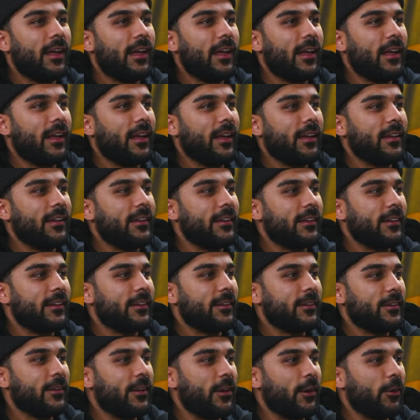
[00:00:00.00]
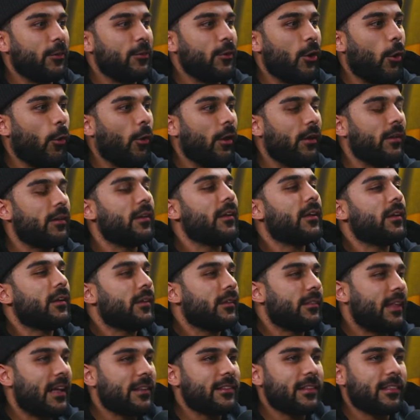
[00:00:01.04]
And you know, no one.
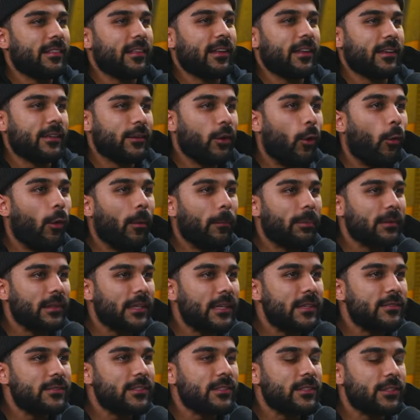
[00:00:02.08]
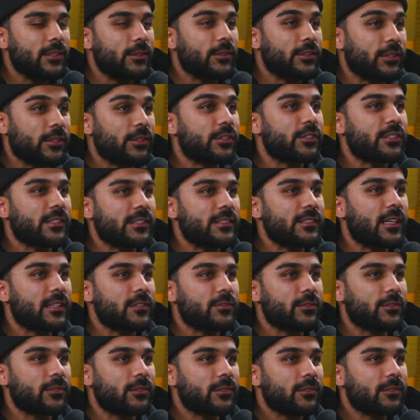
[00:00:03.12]
That's the thing. No one believes in you until you're
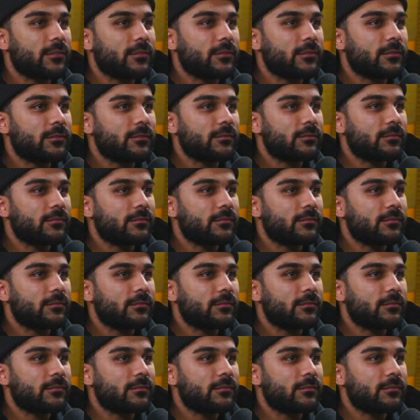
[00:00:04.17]
successful. Yeah.